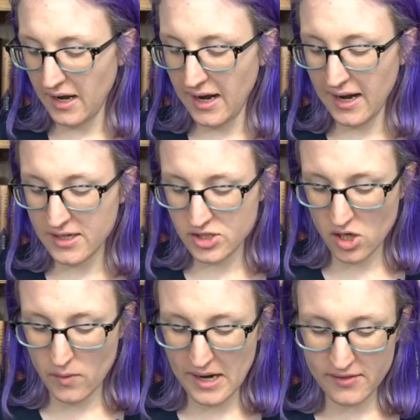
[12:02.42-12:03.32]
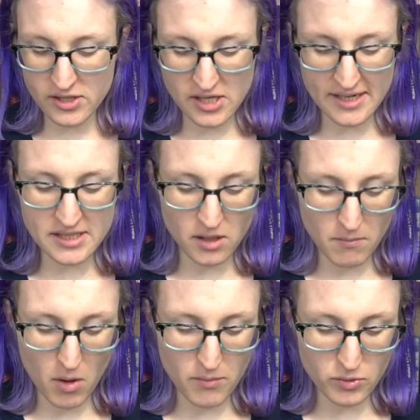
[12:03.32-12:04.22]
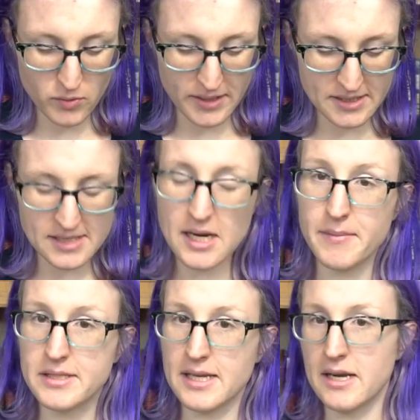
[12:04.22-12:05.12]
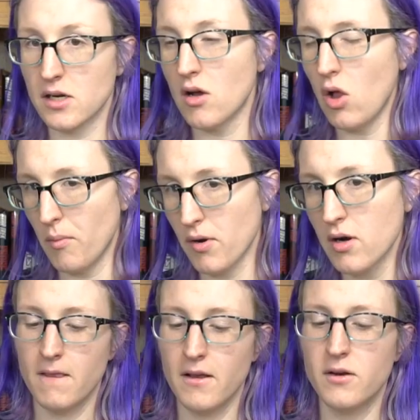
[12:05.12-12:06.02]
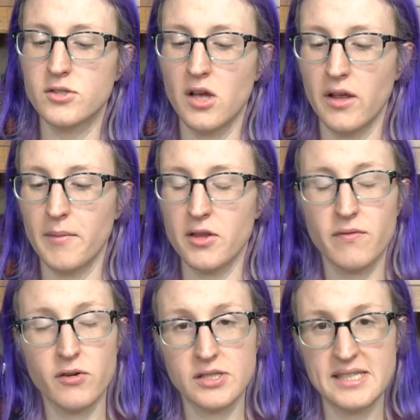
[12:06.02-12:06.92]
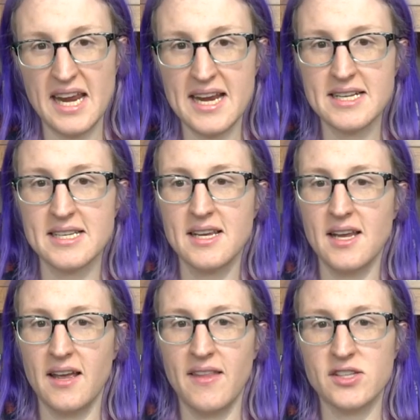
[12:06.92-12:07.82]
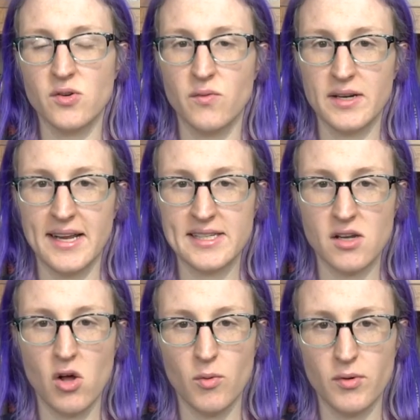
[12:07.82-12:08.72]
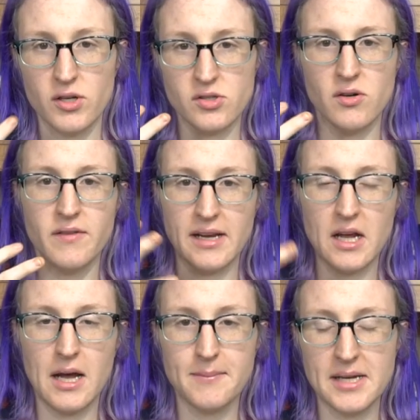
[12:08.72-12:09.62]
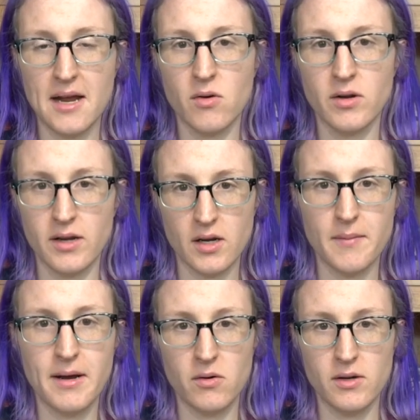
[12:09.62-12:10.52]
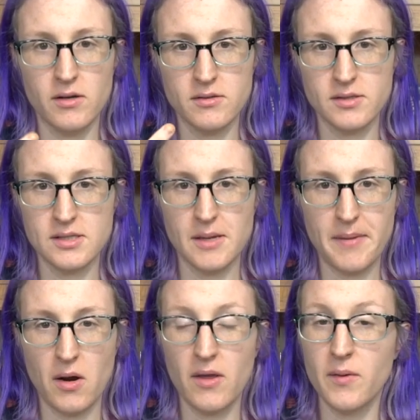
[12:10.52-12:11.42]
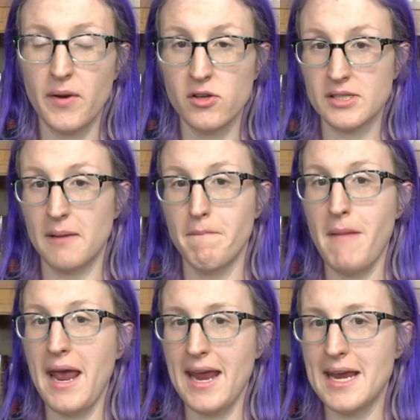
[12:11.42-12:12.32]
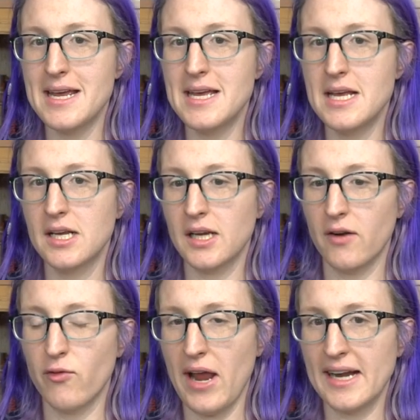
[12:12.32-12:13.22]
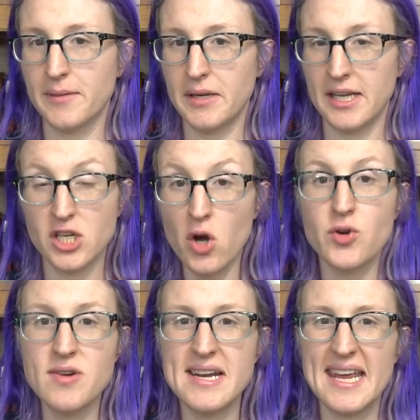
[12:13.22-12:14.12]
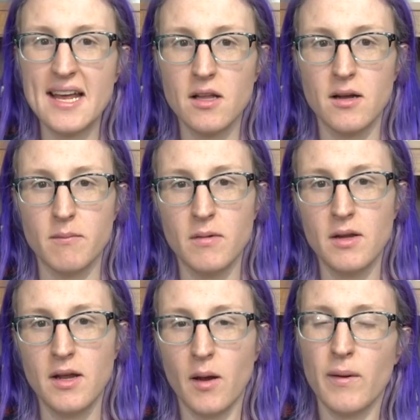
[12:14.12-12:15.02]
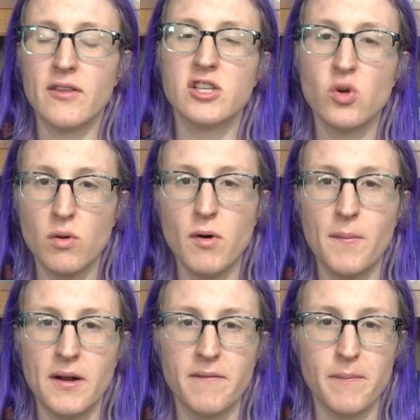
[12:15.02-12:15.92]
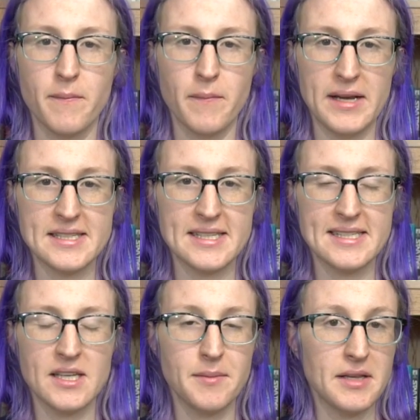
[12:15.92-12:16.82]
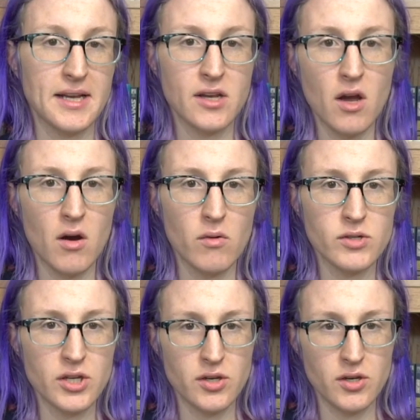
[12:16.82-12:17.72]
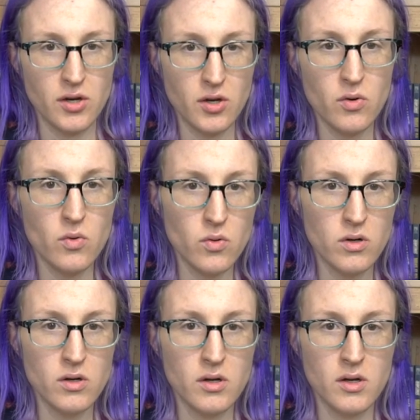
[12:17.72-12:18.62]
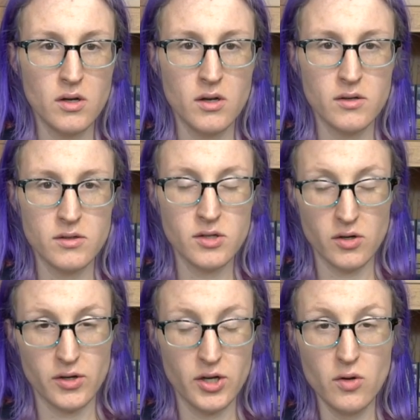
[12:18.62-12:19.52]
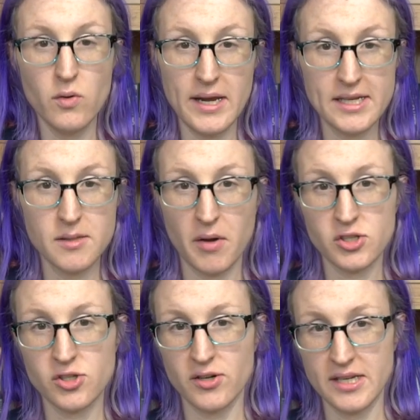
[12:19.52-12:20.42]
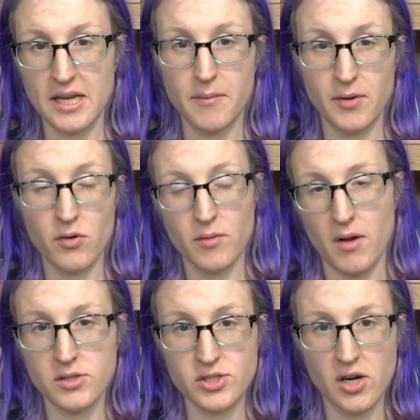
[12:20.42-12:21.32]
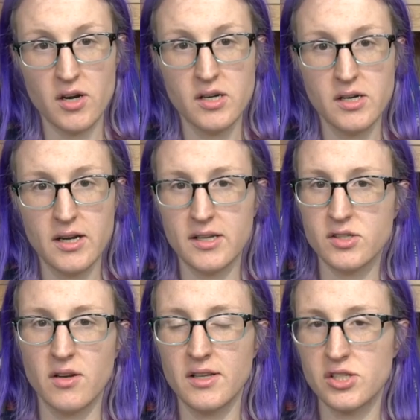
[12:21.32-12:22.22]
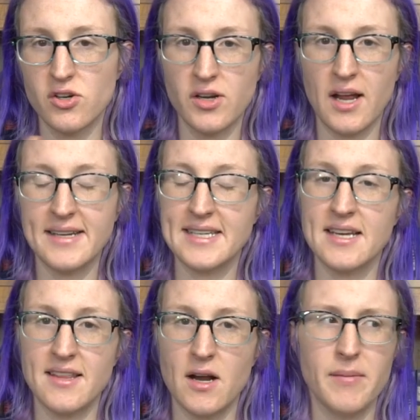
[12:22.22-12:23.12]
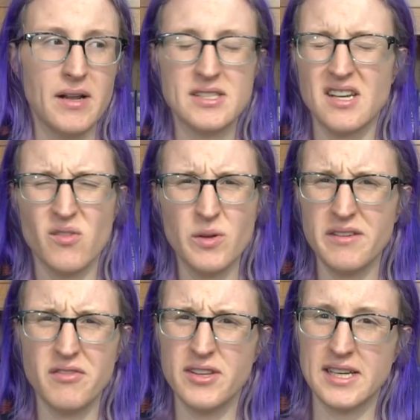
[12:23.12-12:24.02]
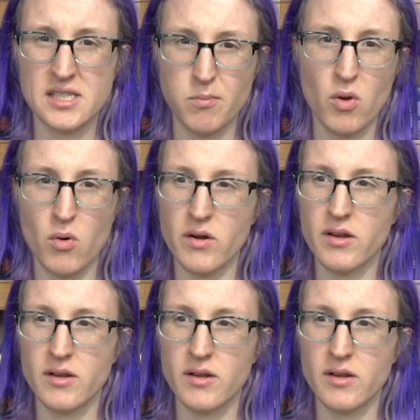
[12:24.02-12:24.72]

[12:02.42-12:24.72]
And so we get this nice little moment between Stamets and Culber, you know, telling about their first date, and that's sort of what gets Culber to sort of like calm down and come out and step out. And then we also get May kind of reacting and be like, no, you need to kill him. And we got this cool moment of basically Tilly being like, no, to you, he's the monster, and to him, you're the monster. And sort of this good idea there, but it's never really fully explored.